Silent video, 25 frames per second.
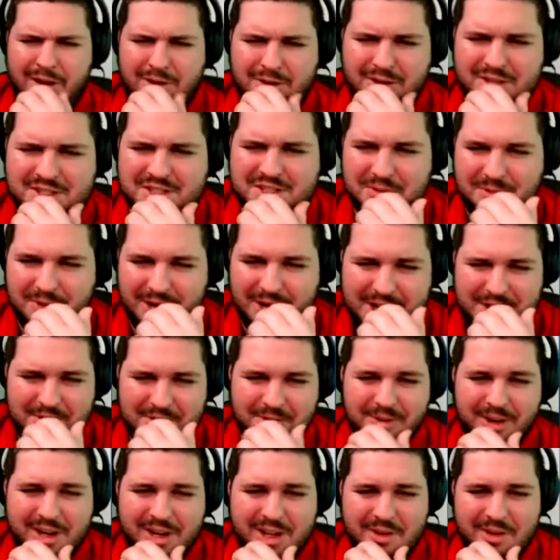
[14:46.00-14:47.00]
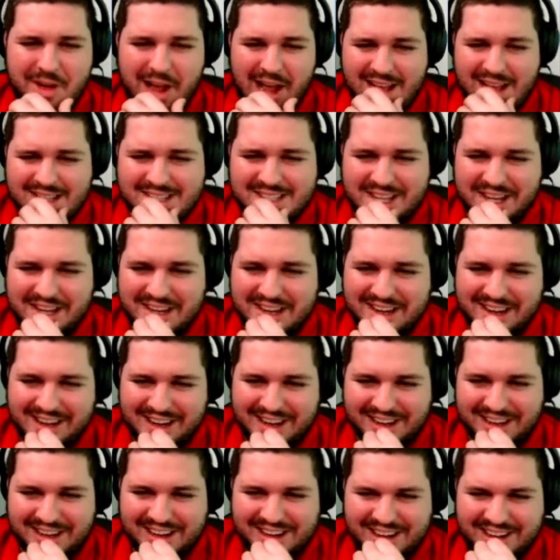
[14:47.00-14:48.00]
Christian, what are you year? what are you asking
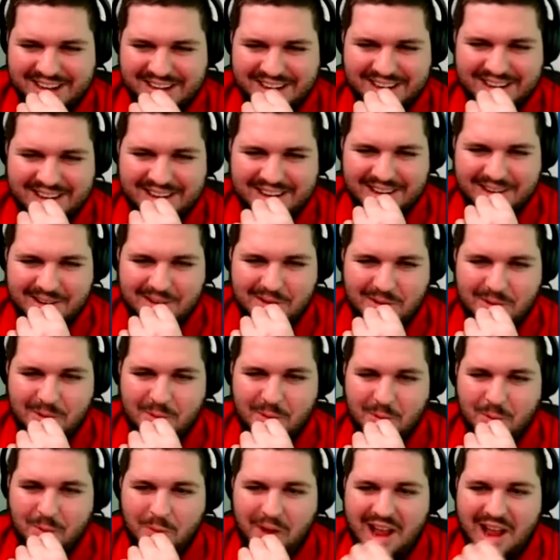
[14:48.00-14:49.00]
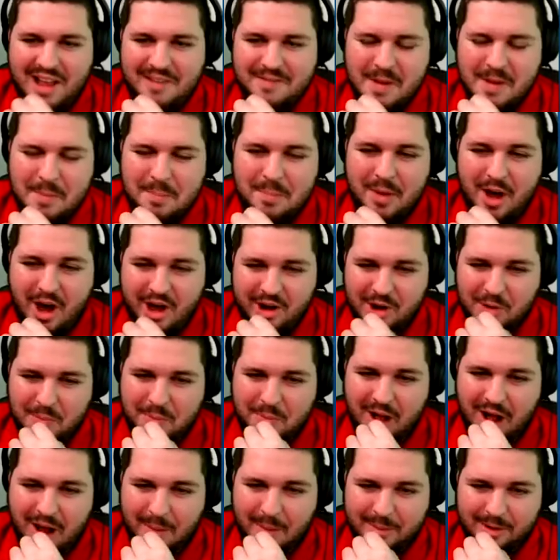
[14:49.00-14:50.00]
here? Wife a bottle
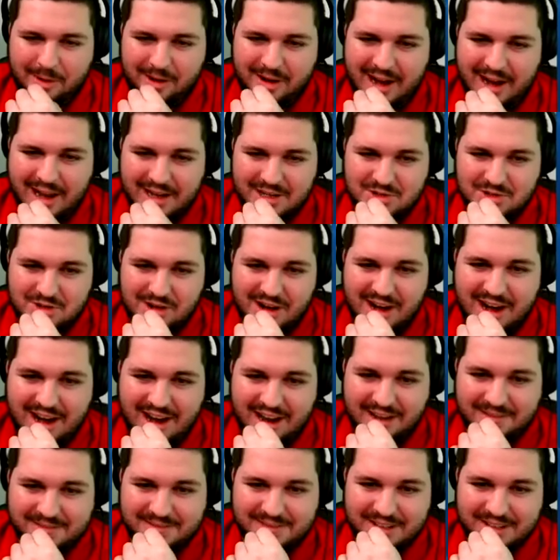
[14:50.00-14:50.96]
popper at draft.